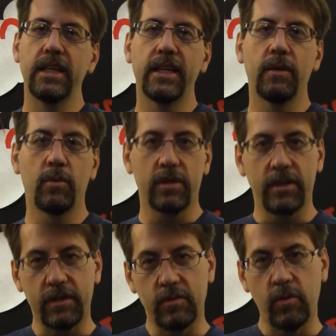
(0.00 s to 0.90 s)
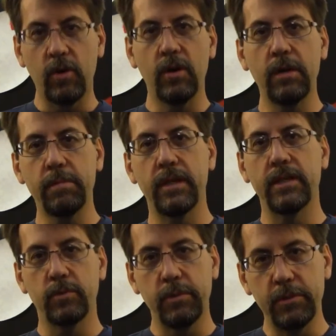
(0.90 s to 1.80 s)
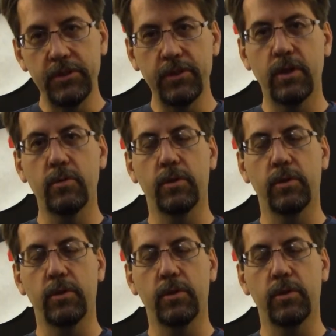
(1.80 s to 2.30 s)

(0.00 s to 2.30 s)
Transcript: then we're going to grow up, and as we mature,